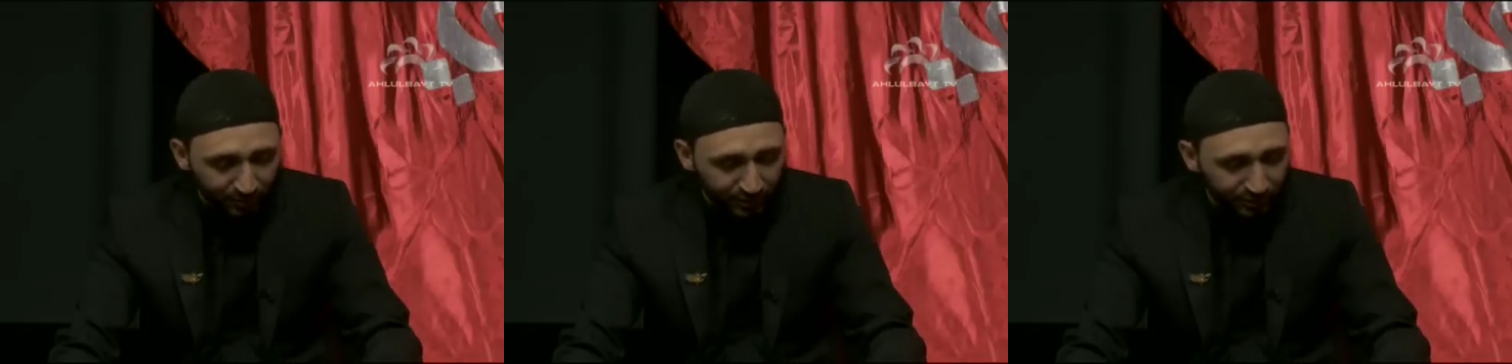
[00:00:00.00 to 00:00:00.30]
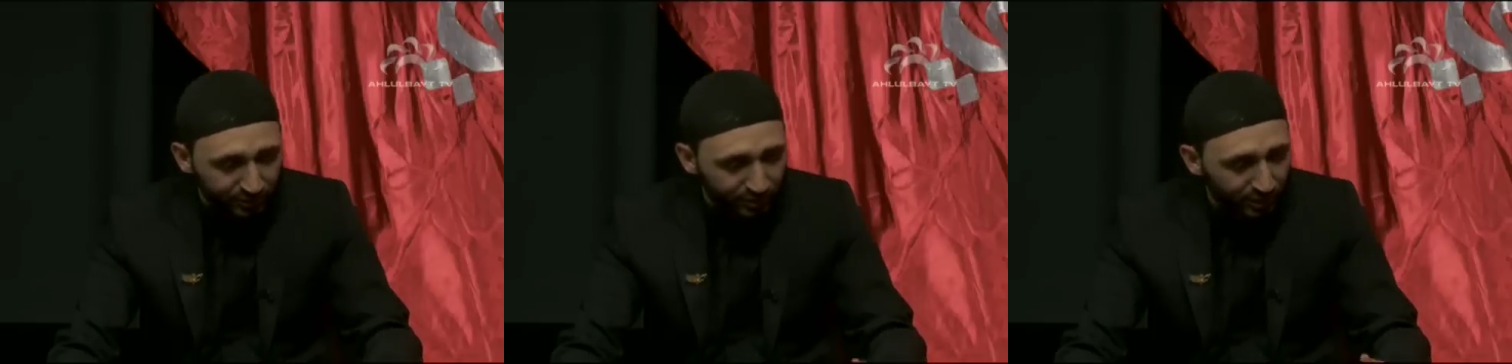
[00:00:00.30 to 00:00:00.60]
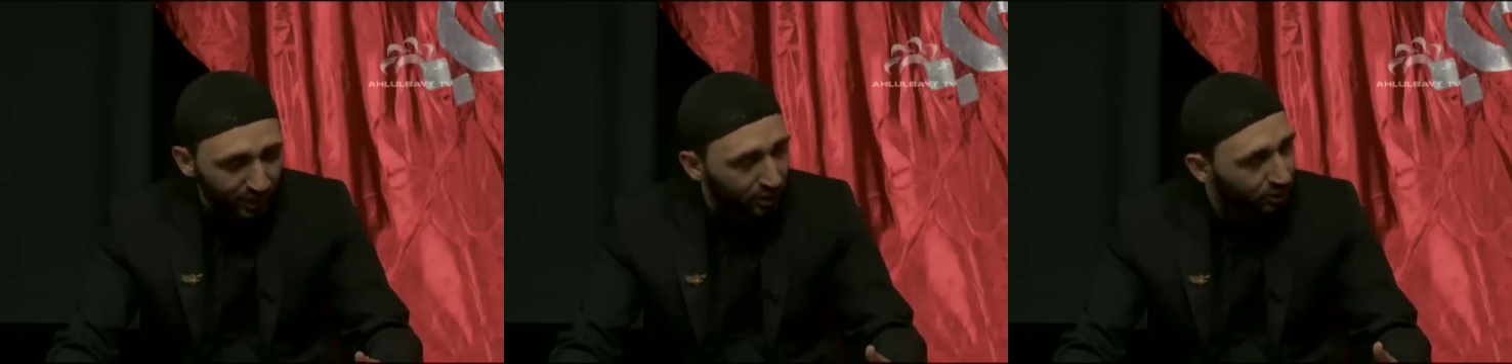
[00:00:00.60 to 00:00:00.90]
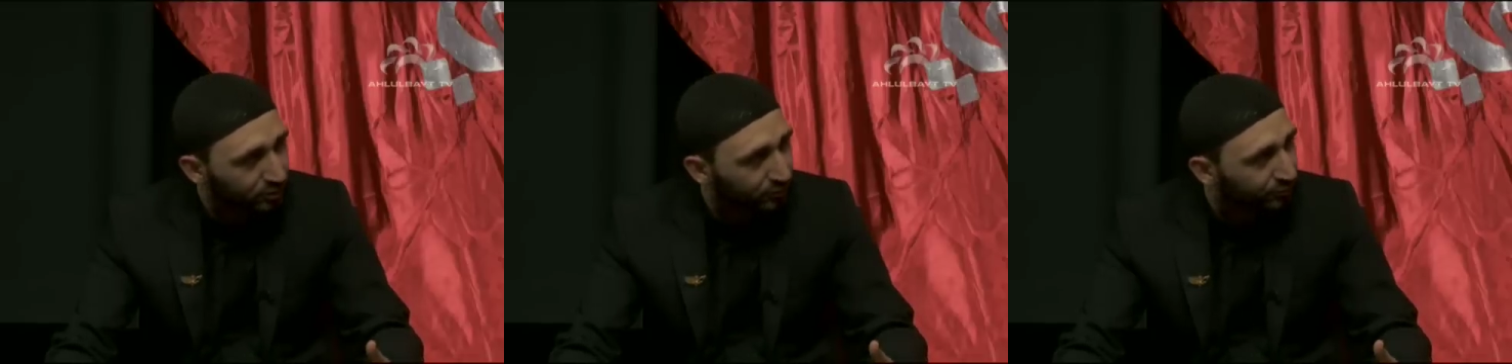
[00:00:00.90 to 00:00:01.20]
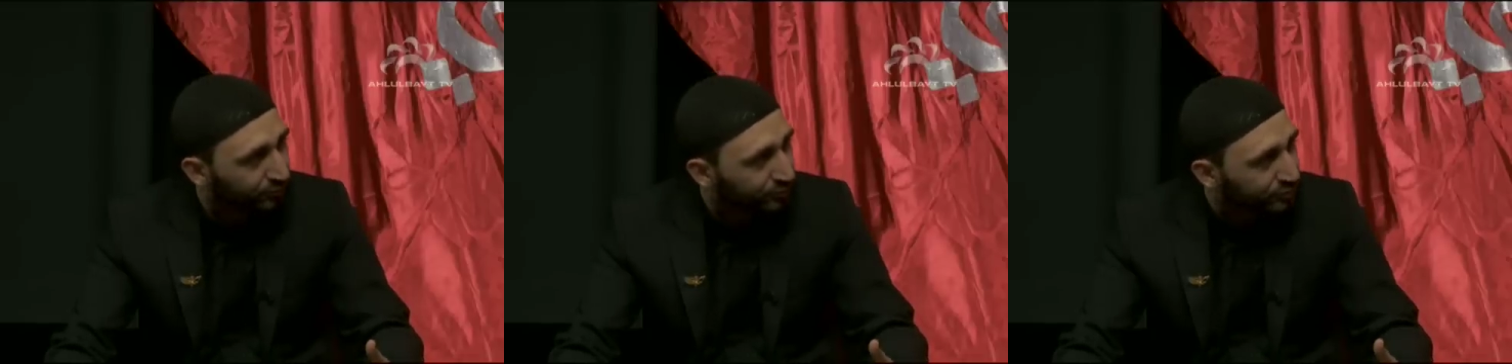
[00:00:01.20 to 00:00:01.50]
But a lot
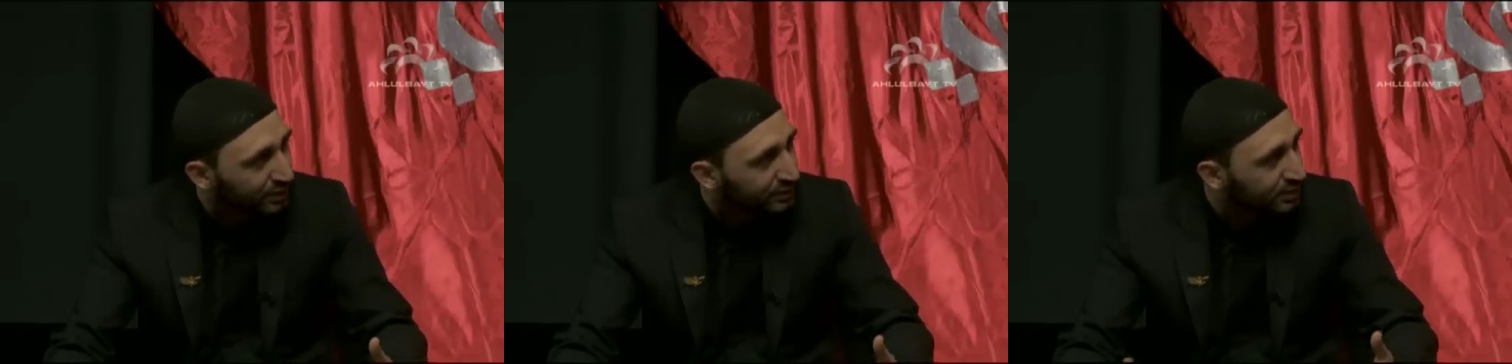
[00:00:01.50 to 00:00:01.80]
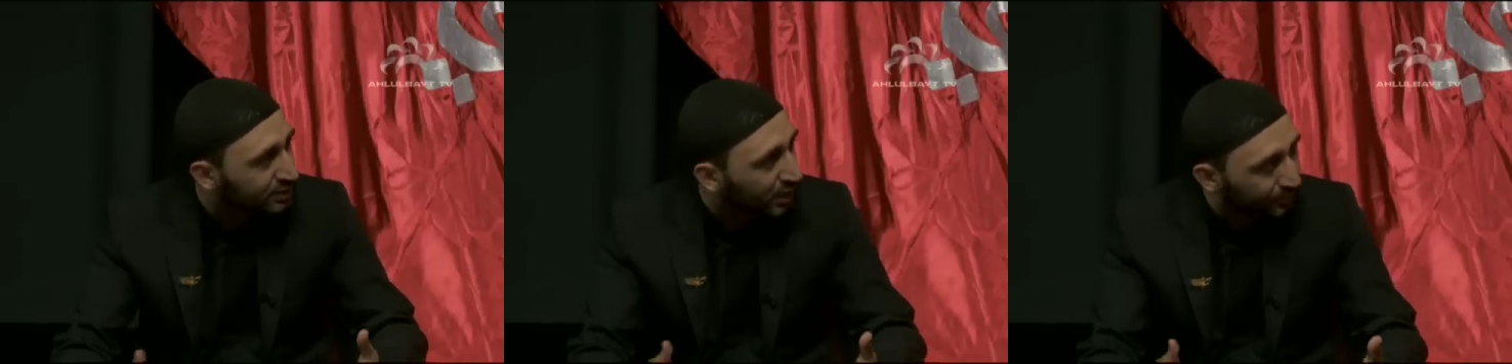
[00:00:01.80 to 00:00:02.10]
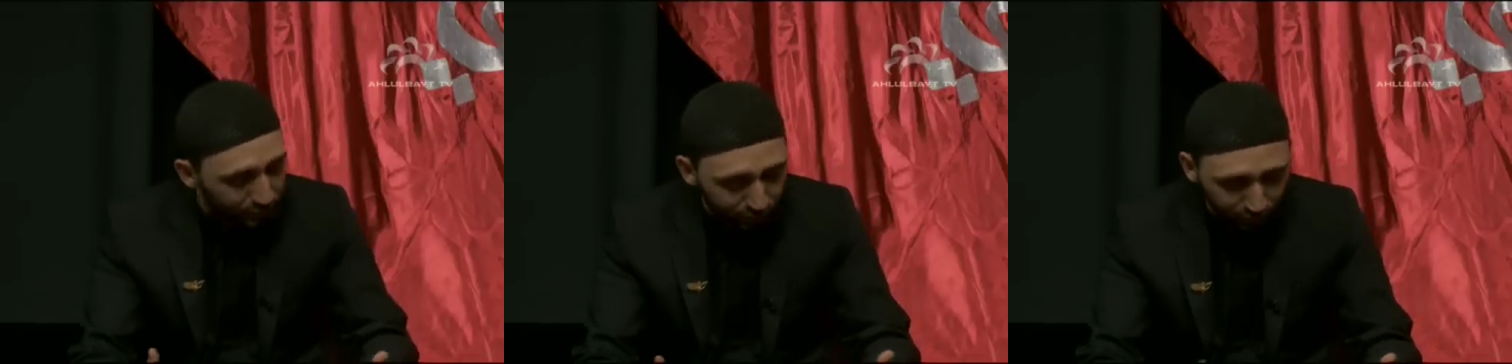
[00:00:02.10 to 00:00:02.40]
of tragedies happened.